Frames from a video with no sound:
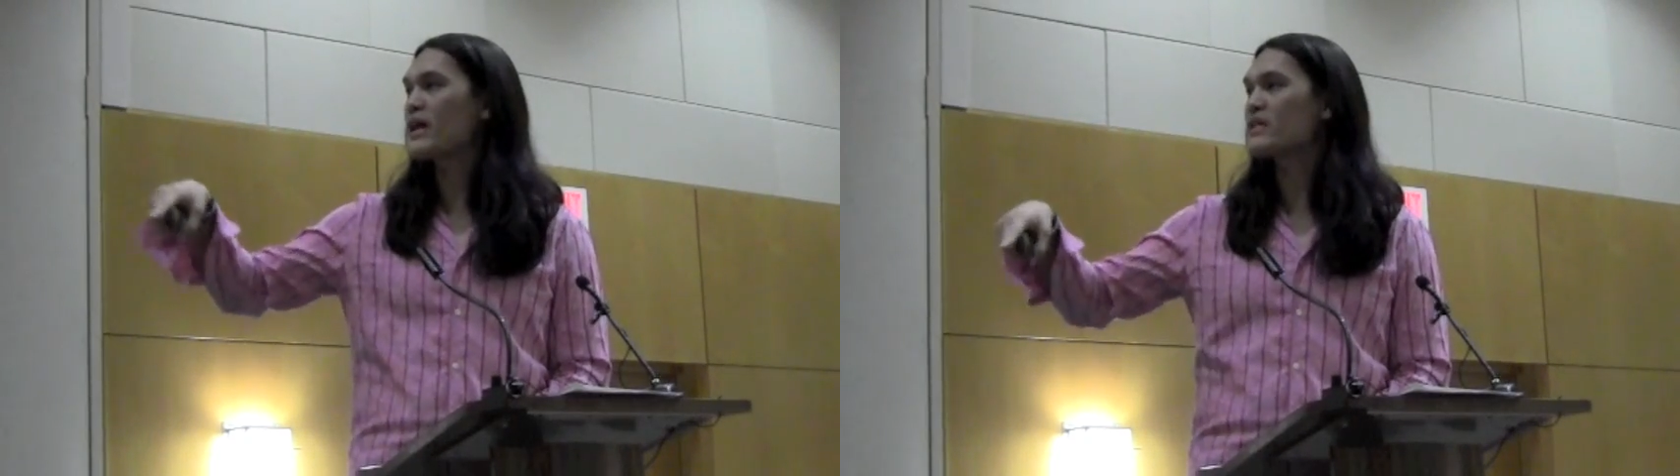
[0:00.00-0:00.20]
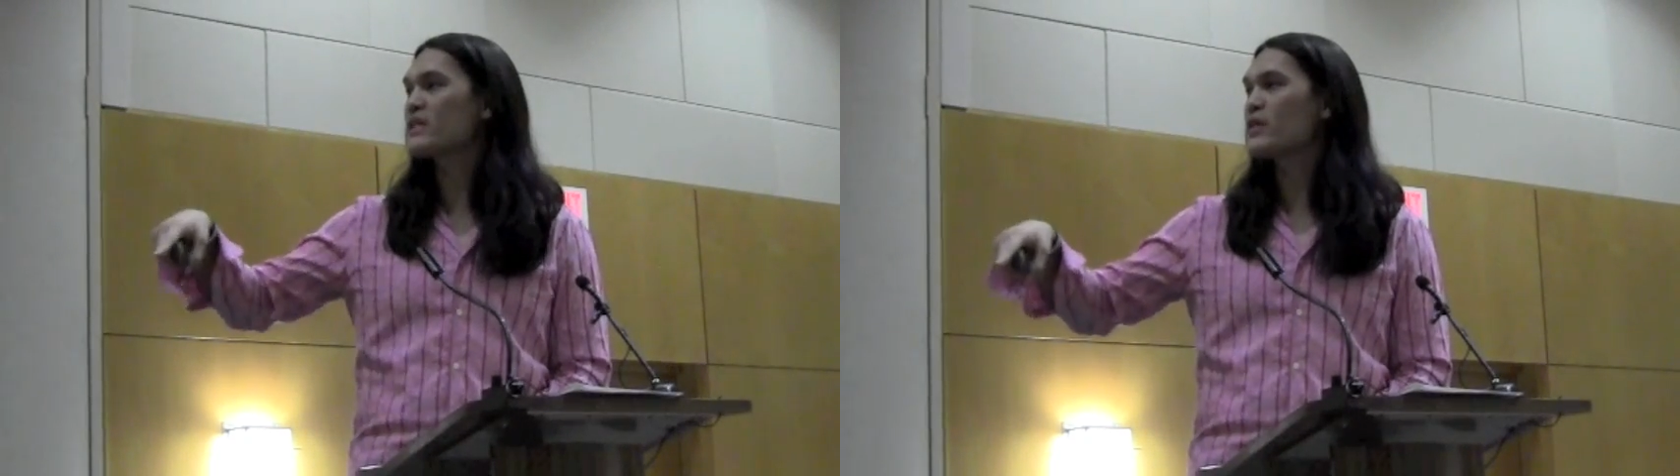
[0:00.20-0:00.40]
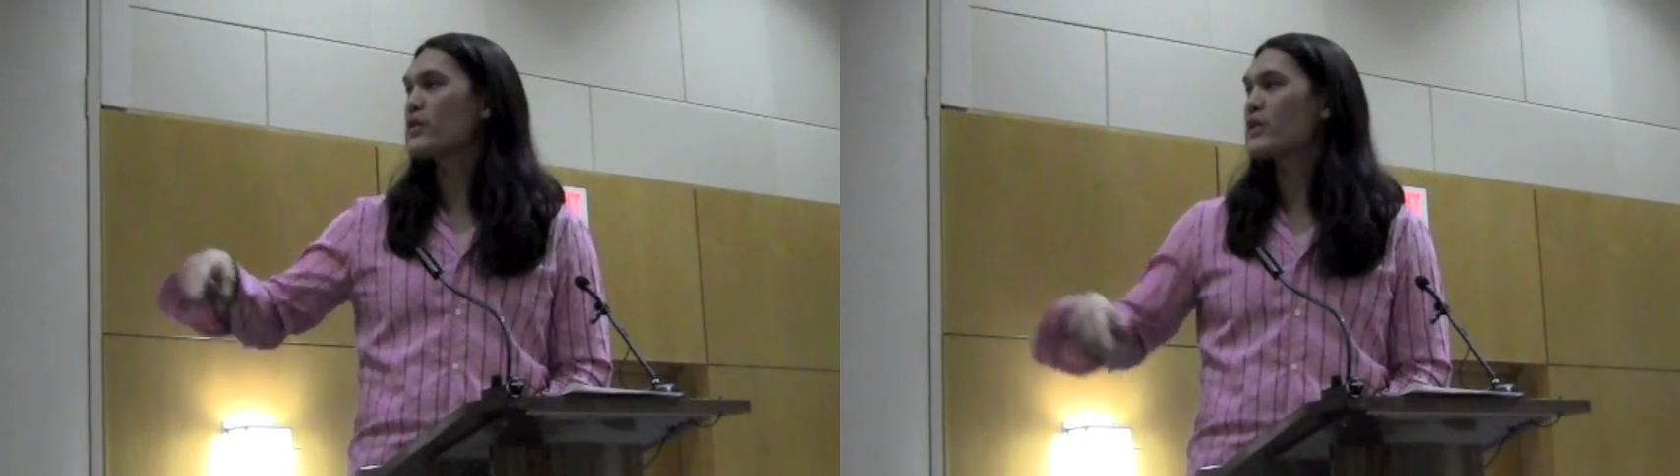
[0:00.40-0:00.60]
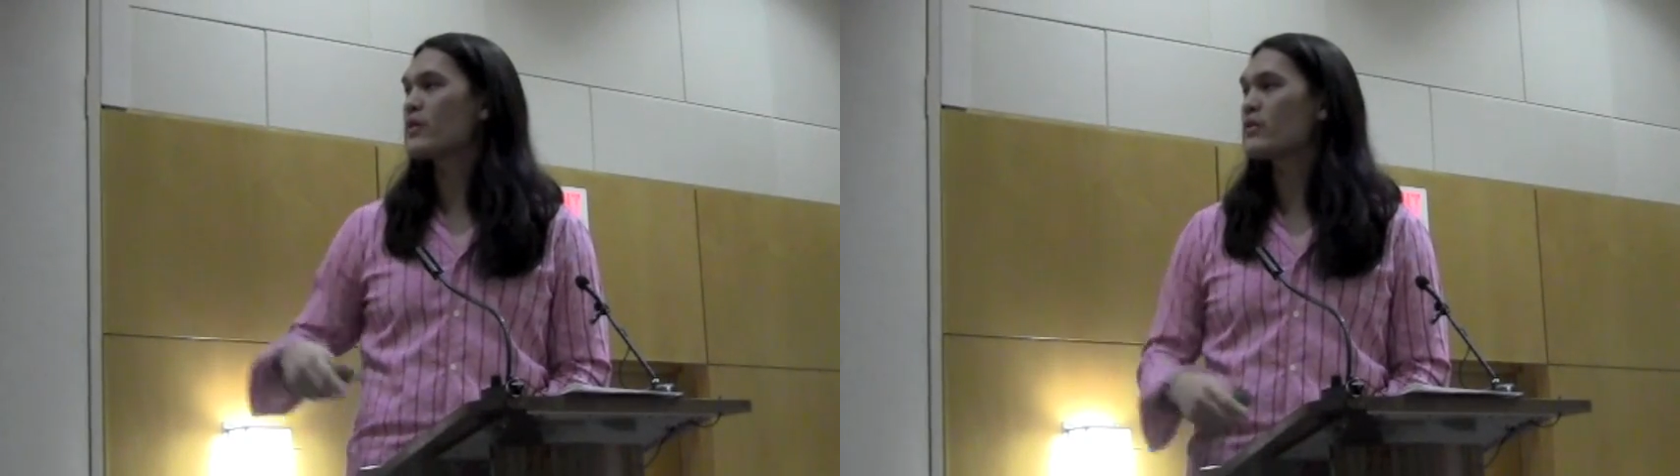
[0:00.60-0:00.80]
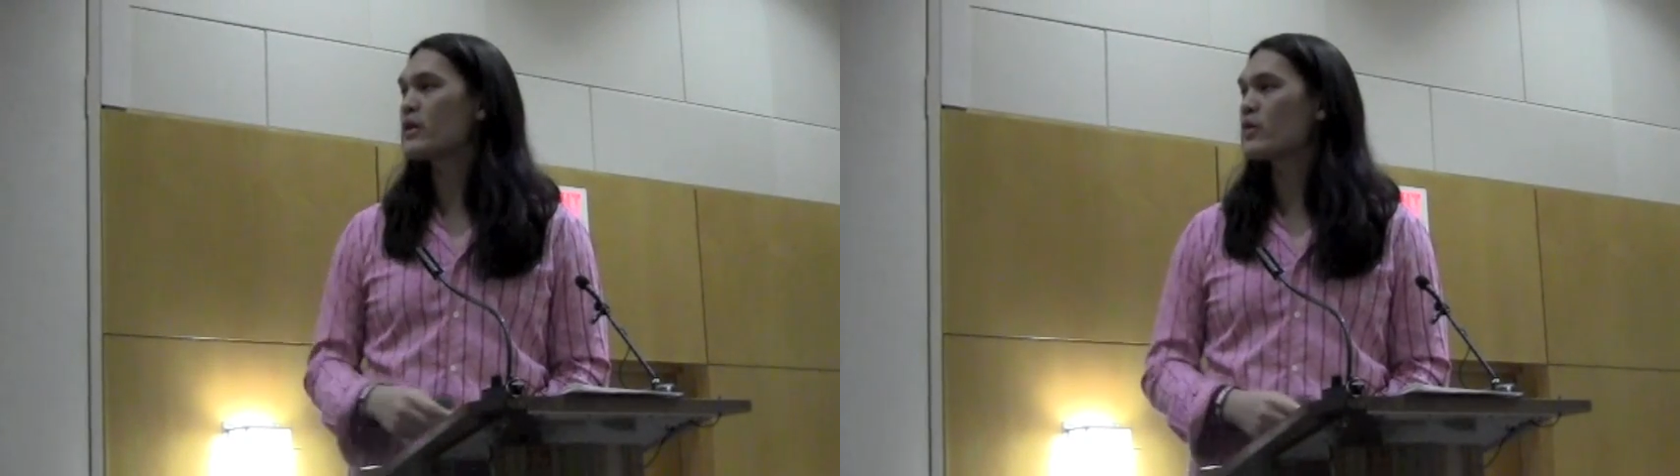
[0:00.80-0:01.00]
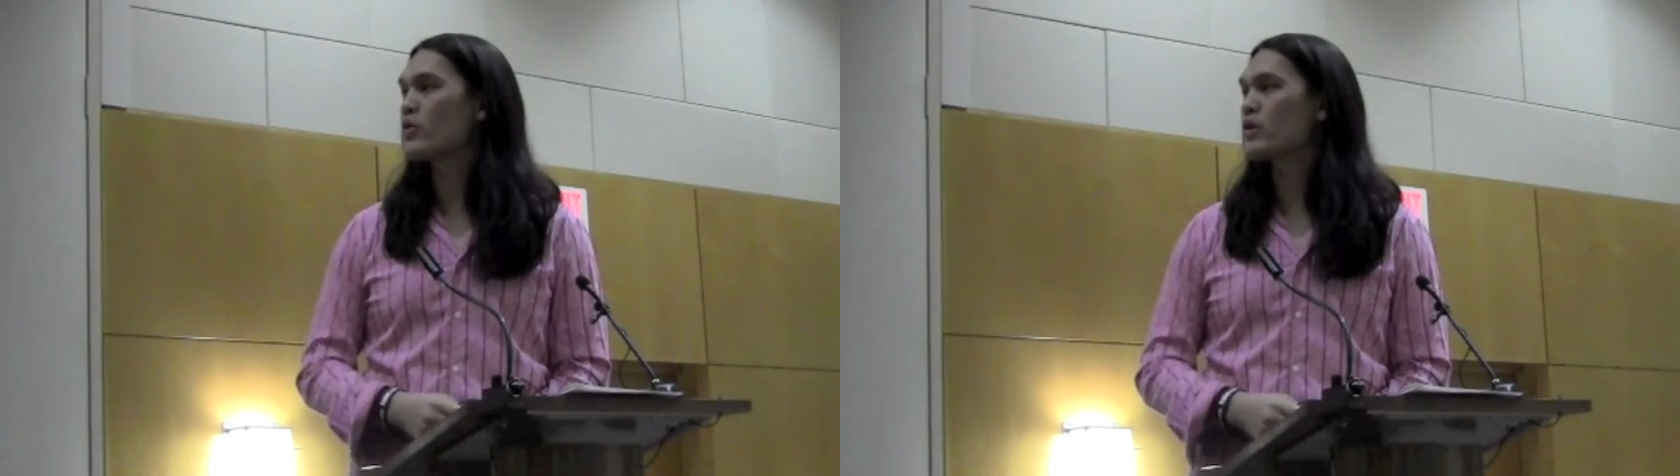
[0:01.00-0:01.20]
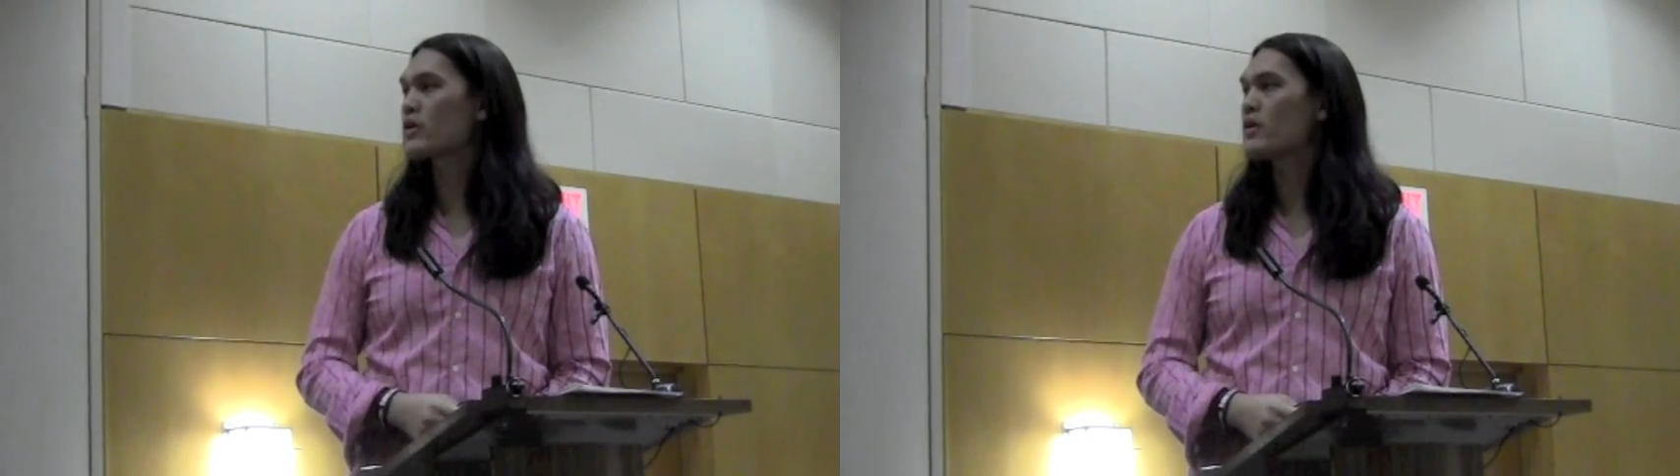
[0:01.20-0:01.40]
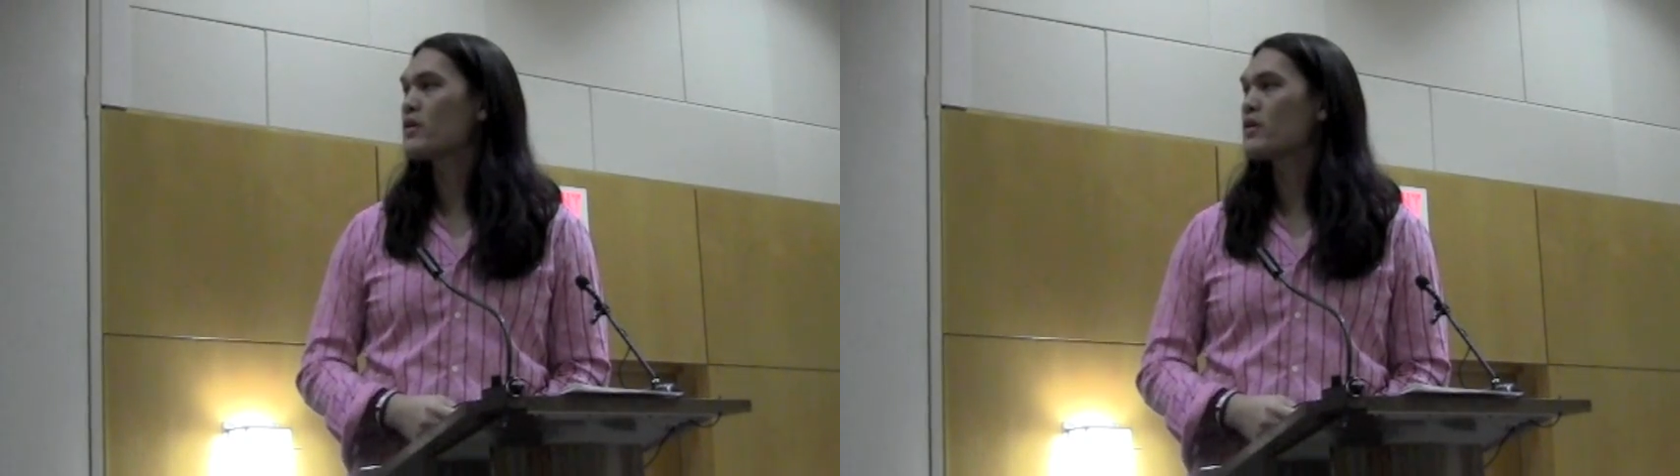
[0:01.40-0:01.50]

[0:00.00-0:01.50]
text area, that'll work.